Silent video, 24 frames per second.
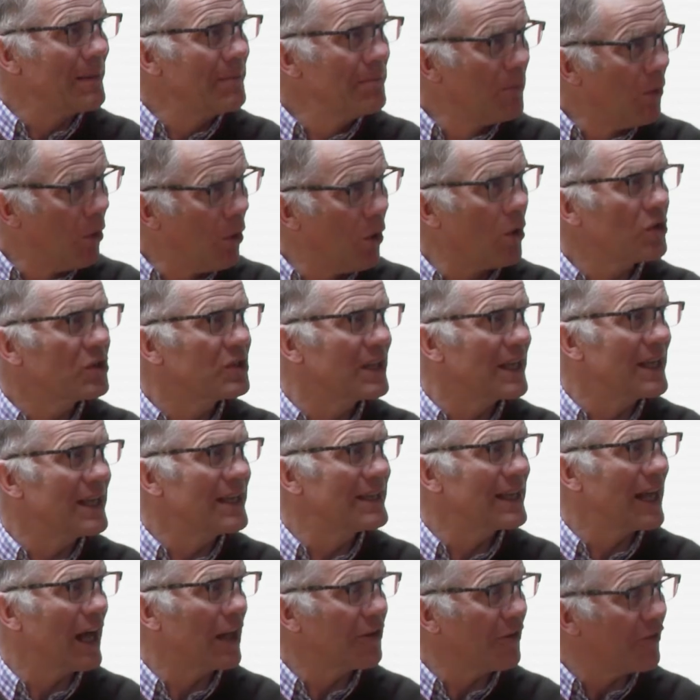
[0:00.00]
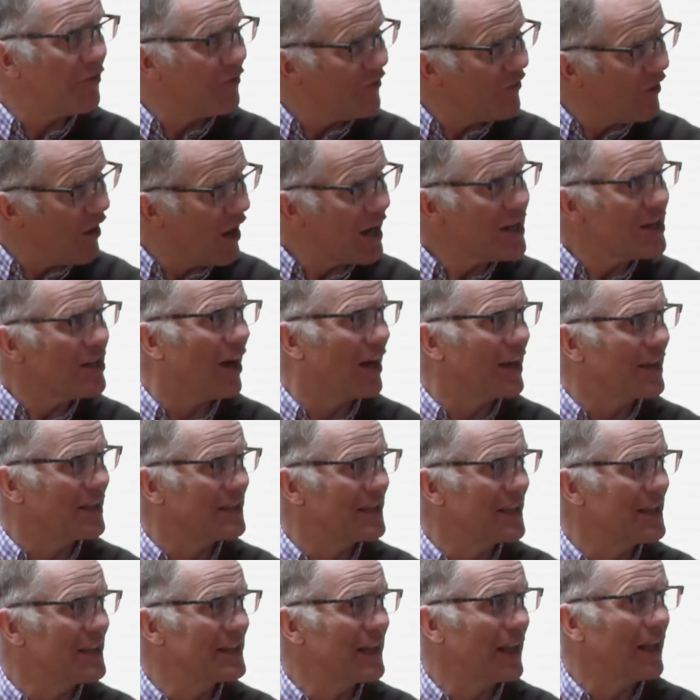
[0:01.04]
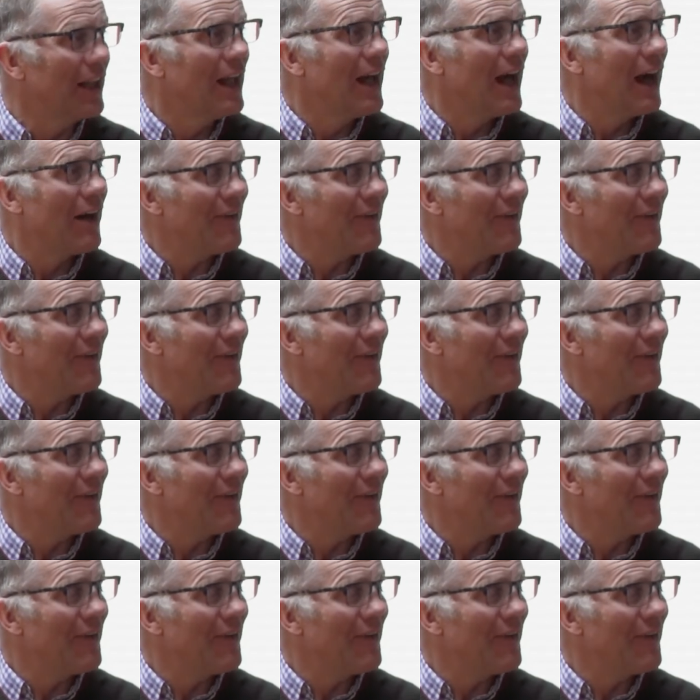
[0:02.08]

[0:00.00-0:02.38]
more detail, the finite detail